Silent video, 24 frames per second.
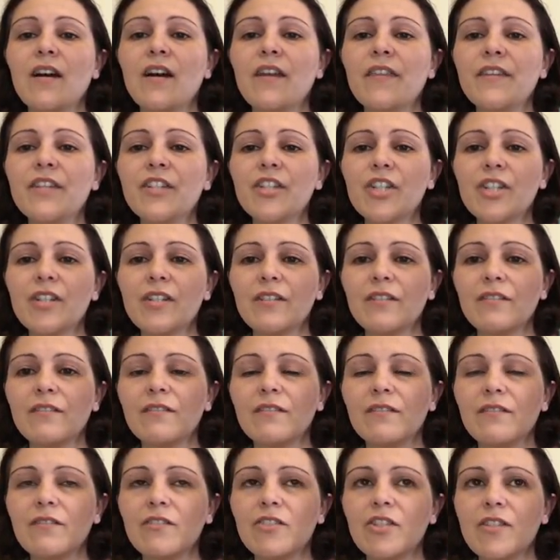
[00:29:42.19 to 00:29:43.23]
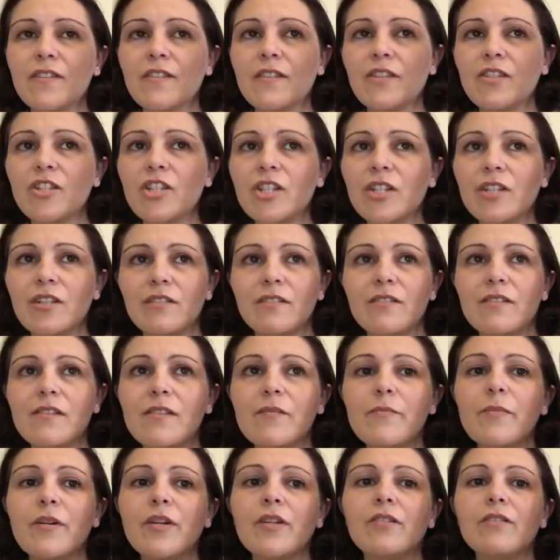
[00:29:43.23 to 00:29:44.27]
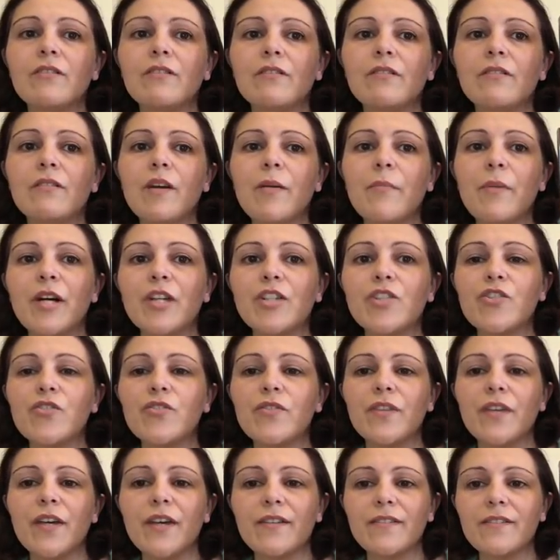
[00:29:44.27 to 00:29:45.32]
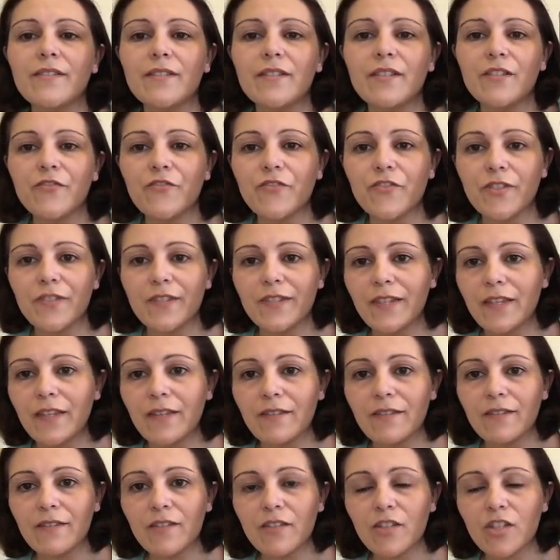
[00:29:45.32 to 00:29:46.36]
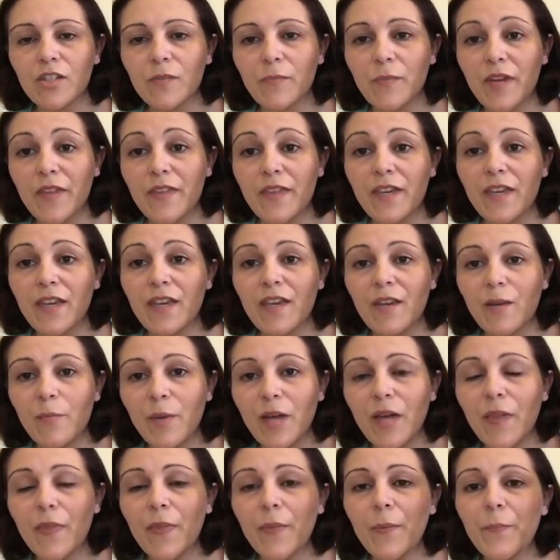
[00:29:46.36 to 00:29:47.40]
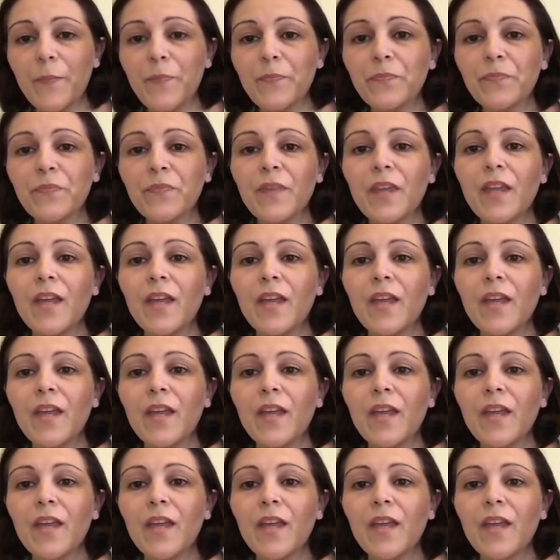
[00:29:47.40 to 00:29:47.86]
I think she said she can smell about 2,000 different scents just by thinking about them.